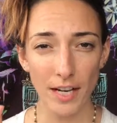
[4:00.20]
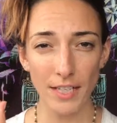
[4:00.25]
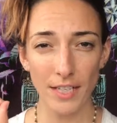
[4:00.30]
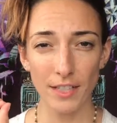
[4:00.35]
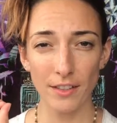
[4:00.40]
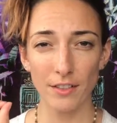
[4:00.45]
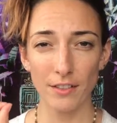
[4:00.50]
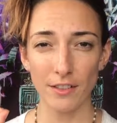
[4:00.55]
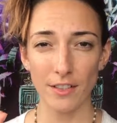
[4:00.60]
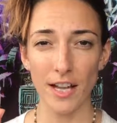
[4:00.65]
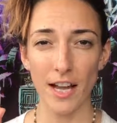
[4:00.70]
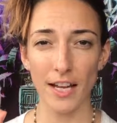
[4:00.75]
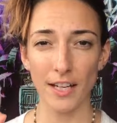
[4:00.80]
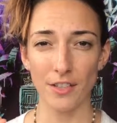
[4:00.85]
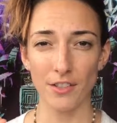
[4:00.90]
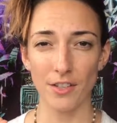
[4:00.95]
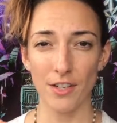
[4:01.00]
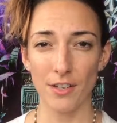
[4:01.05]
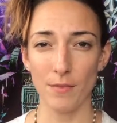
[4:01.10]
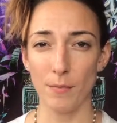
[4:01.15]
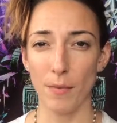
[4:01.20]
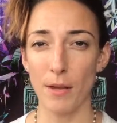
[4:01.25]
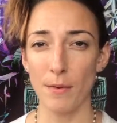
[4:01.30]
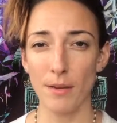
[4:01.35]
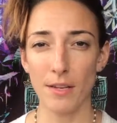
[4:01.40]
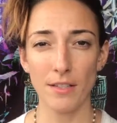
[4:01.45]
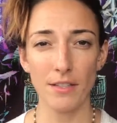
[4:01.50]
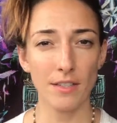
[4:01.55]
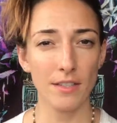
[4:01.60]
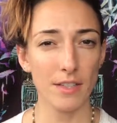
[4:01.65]
tiny little action.
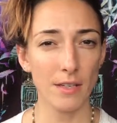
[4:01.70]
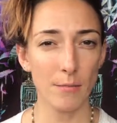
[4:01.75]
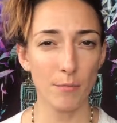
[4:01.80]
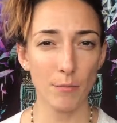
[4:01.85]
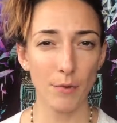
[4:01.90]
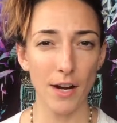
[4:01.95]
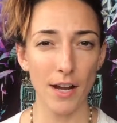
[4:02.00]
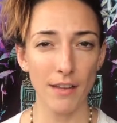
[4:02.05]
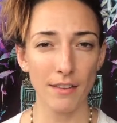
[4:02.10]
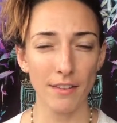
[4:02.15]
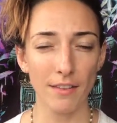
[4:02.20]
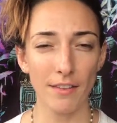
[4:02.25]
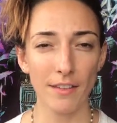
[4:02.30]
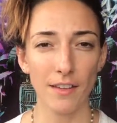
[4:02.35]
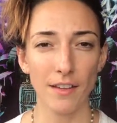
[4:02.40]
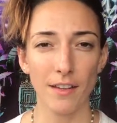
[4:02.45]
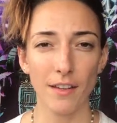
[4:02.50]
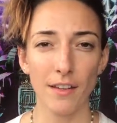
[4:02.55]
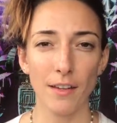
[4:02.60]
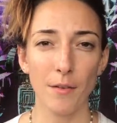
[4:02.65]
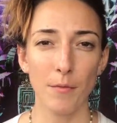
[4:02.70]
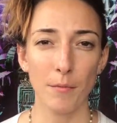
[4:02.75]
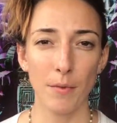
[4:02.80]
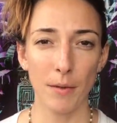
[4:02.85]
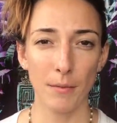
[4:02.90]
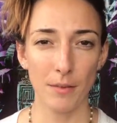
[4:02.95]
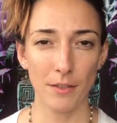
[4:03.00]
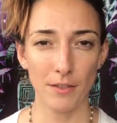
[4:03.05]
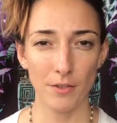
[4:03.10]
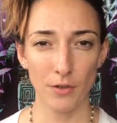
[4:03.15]
Maybe it's a deep breath.
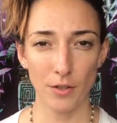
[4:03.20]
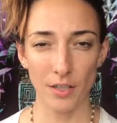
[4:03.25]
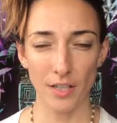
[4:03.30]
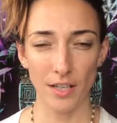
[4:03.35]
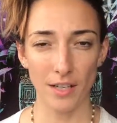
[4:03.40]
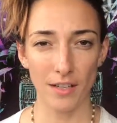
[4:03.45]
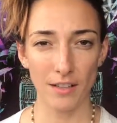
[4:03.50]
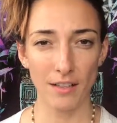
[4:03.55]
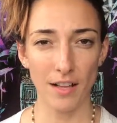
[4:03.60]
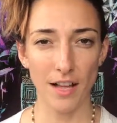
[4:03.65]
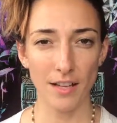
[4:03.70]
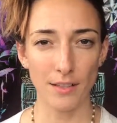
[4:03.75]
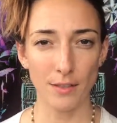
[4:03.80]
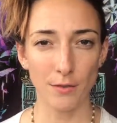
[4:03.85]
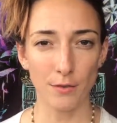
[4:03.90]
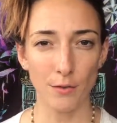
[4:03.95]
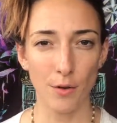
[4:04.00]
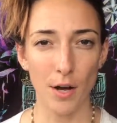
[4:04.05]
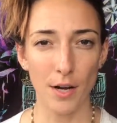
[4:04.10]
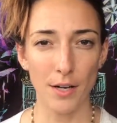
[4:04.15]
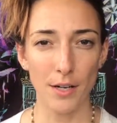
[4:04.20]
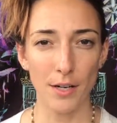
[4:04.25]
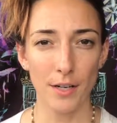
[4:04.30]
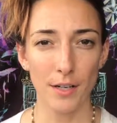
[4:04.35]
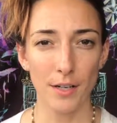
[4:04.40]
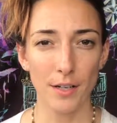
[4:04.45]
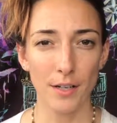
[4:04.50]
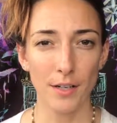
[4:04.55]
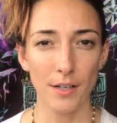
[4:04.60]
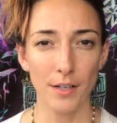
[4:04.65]
Maybe it's drinking a glass of
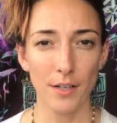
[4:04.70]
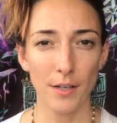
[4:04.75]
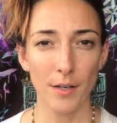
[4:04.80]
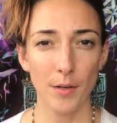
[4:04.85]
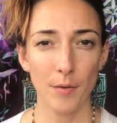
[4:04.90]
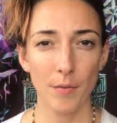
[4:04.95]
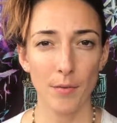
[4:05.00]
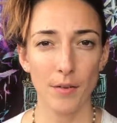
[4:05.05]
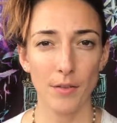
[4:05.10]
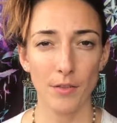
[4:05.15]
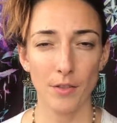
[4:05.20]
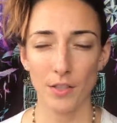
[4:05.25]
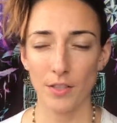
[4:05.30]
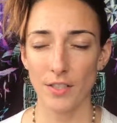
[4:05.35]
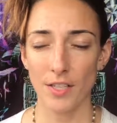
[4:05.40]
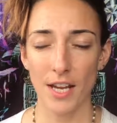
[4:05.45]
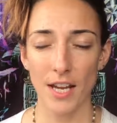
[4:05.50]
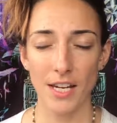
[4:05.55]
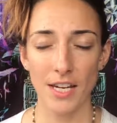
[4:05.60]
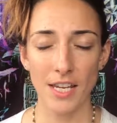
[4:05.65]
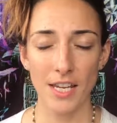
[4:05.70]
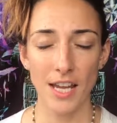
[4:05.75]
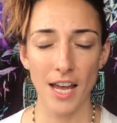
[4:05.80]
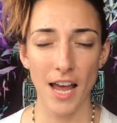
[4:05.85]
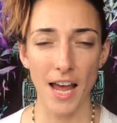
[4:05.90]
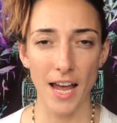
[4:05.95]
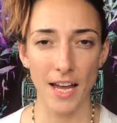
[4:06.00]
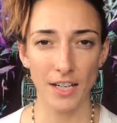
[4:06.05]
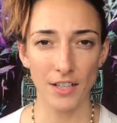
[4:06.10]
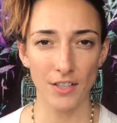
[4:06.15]
water. Just any
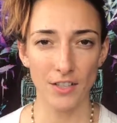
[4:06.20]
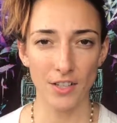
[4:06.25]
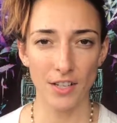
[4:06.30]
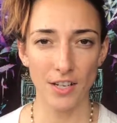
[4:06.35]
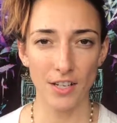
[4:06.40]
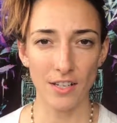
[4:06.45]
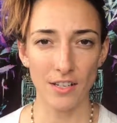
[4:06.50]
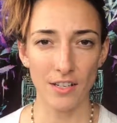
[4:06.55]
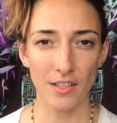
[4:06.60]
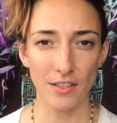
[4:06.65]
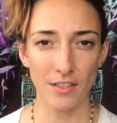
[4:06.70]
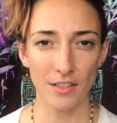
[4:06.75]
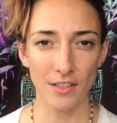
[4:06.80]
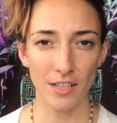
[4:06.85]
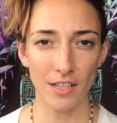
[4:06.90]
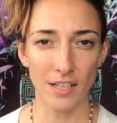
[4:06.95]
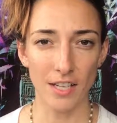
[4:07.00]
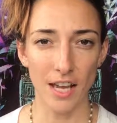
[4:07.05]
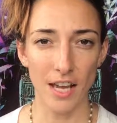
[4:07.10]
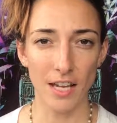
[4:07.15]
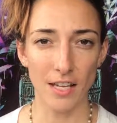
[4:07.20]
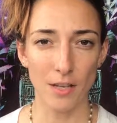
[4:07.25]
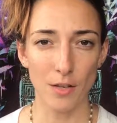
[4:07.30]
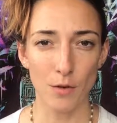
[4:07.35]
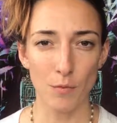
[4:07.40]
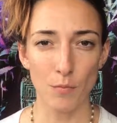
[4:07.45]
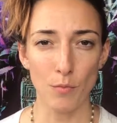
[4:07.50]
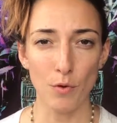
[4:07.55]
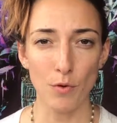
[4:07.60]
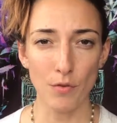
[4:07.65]
action is going to get
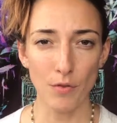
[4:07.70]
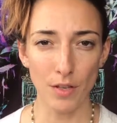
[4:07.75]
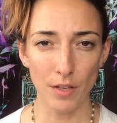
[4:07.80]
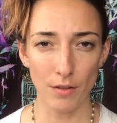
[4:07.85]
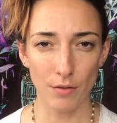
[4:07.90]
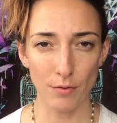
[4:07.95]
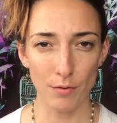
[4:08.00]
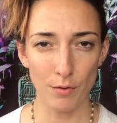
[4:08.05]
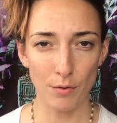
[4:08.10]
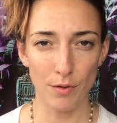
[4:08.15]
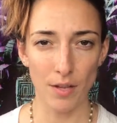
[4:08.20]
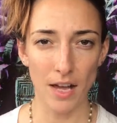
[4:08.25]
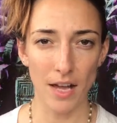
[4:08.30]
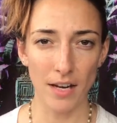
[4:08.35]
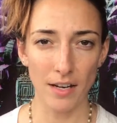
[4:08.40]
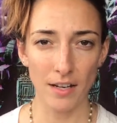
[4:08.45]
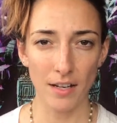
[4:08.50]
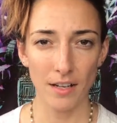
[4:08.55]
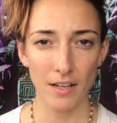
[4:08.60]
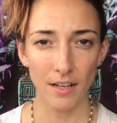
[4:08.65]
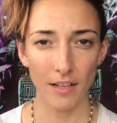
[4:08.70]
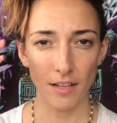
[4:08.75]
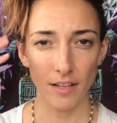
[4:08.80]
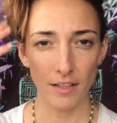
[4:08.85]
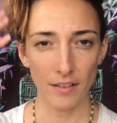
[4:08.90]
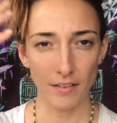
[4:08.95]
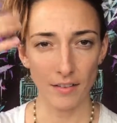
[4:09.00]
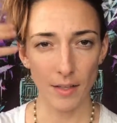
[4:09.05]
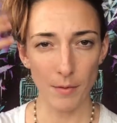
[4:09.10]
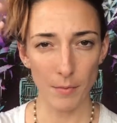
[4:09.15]
you moving through that
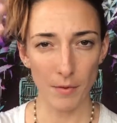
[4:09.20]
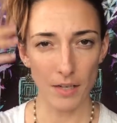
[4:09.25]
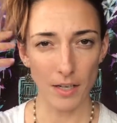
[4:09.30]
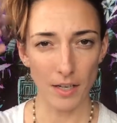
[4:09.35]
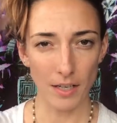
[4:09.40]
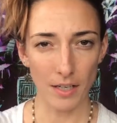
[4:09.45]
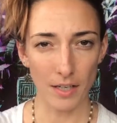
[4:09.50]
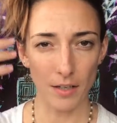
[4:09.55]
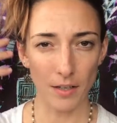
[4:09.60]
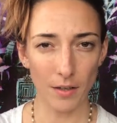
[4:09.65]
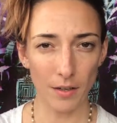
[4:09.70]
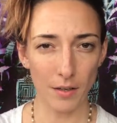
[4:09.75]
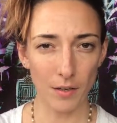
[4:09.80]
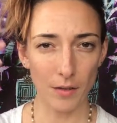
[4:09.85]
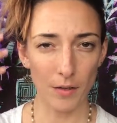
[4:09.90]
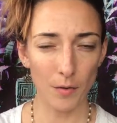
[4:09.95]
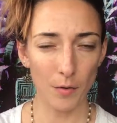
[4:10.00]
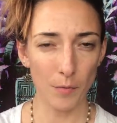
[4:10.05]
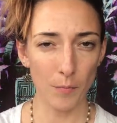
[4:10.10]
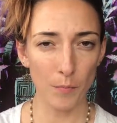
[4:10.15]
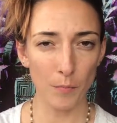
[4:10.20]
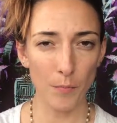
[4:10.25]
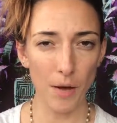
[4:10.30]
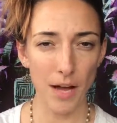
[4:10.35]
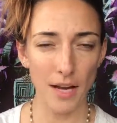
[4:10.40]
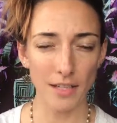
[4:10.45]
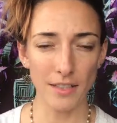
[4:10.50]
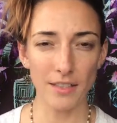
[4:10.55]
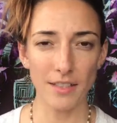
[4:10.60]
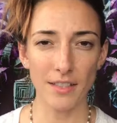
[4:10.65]
limiting
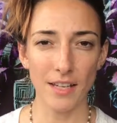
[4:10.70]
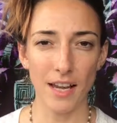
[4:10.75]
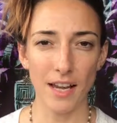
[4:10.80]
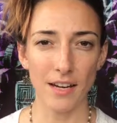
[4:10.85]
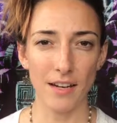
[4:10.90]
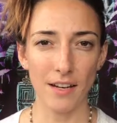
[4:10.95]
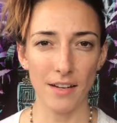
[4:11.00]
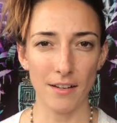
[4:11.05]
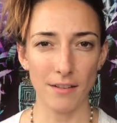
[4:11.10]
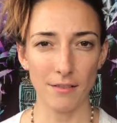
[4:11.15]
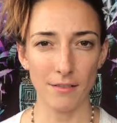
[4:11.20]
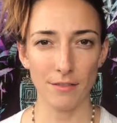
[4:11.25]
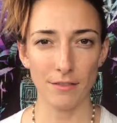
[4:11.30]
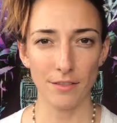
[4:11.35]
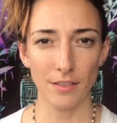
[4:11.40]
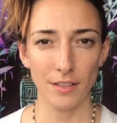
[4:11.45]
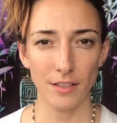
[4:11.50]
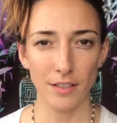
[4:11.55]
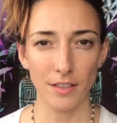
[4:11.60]
mindset of